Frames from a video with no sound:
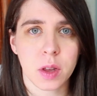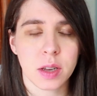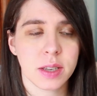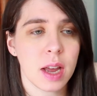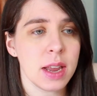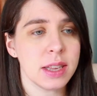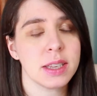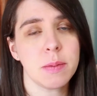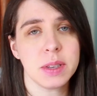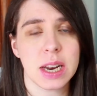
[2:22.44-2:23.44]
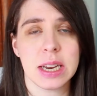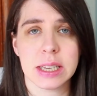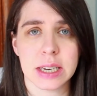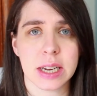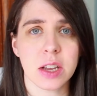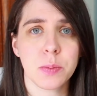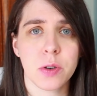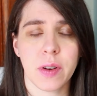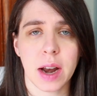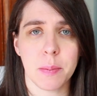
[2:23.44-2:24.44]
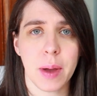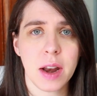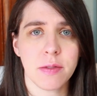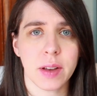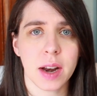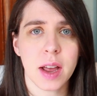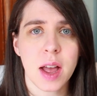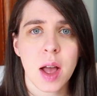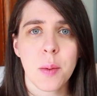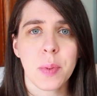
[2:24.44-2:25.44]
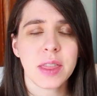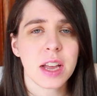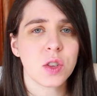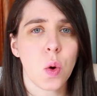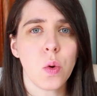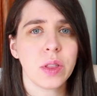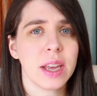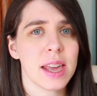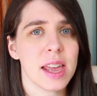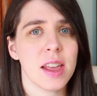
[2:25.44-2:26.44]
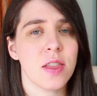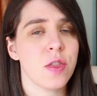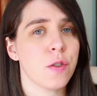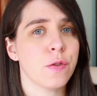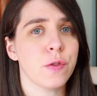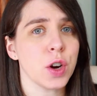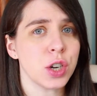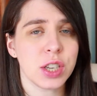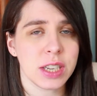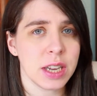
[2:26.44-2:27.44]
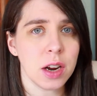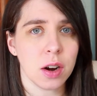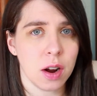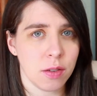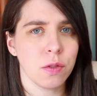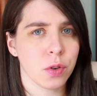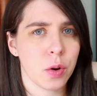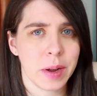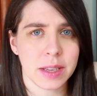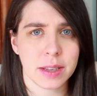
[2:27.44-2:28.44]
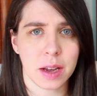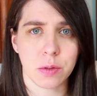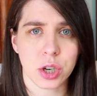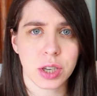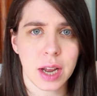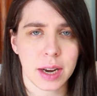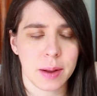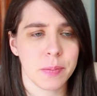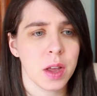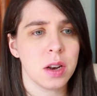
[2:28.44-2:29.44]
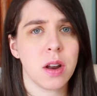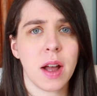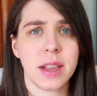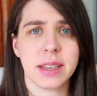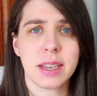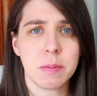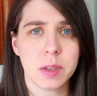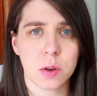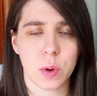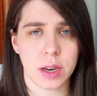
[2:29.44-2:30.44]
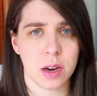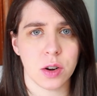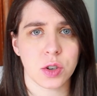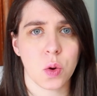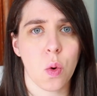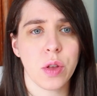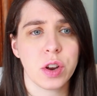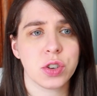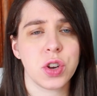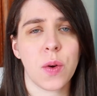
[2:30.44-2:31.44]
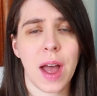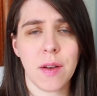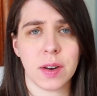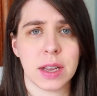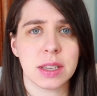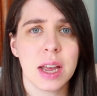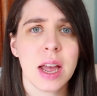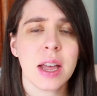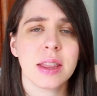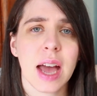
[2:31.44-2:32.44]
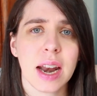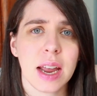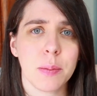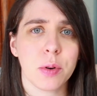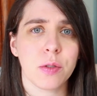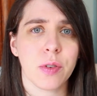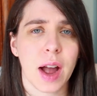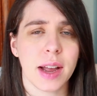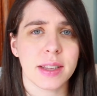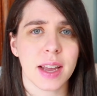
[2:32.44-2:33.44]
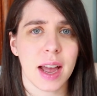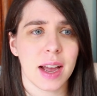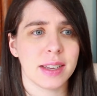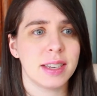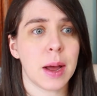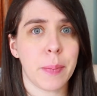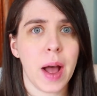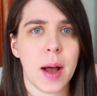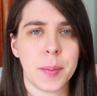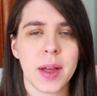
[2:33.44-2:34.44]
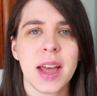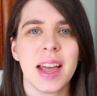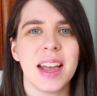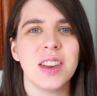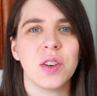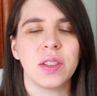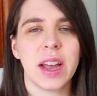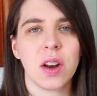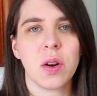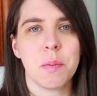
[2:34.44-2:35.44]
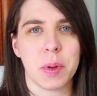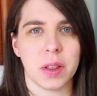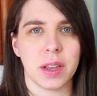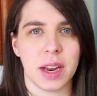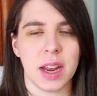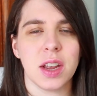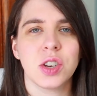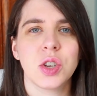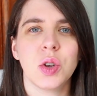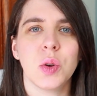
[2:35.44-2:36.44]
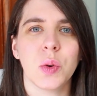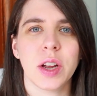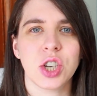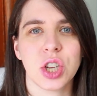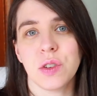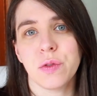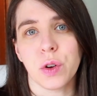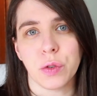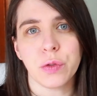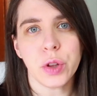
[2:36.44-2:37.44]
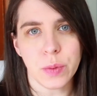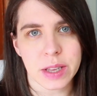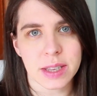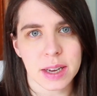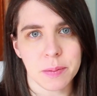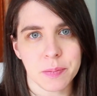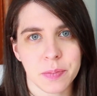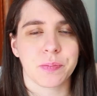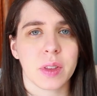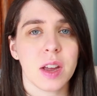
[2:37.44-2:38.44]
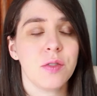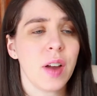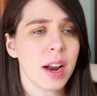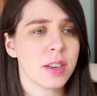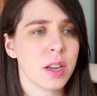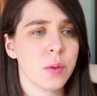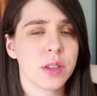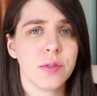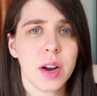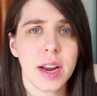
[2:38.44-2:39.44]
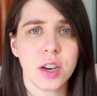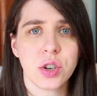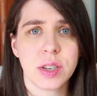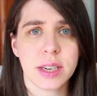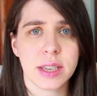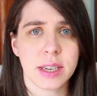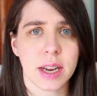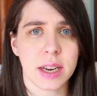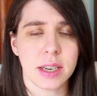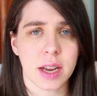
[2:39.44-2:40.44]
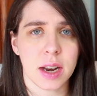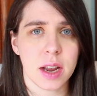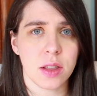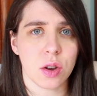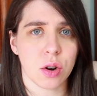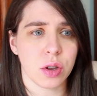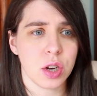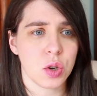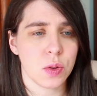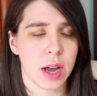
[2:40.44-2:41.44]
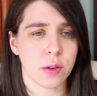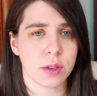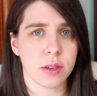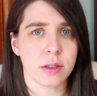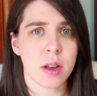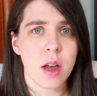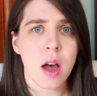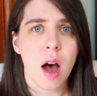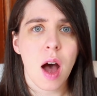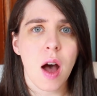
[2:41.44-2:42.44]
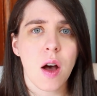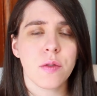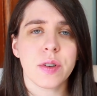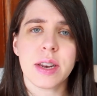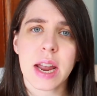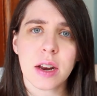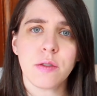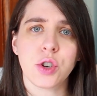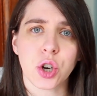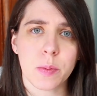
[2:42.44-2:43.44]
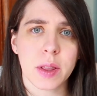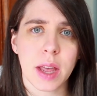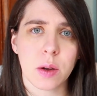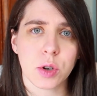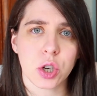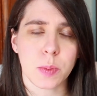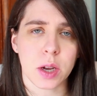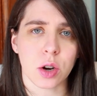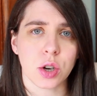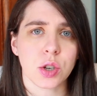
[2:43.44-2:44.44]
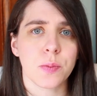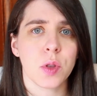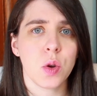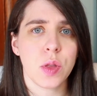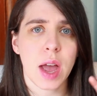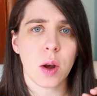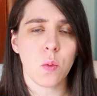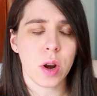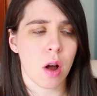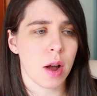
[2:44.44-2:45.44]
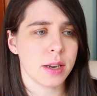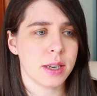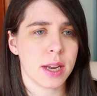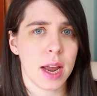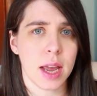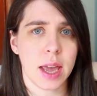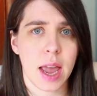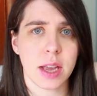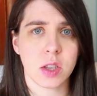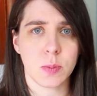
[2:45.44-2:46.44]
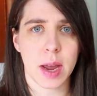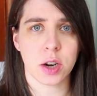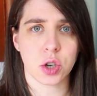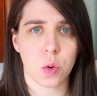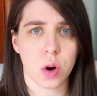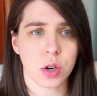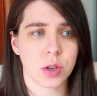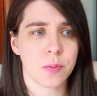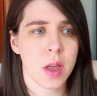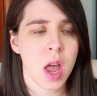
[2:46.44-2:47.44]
So in some studies, it does provide a benefit, but that's only in the first year of Romance language study, not in subsequent years, or there's no evidence that it provides a step up in your later ability to achieve full fluency. In fact, there was a very interesting study done in the early 2000s of native German language speakers who then went on to take a Spanish course.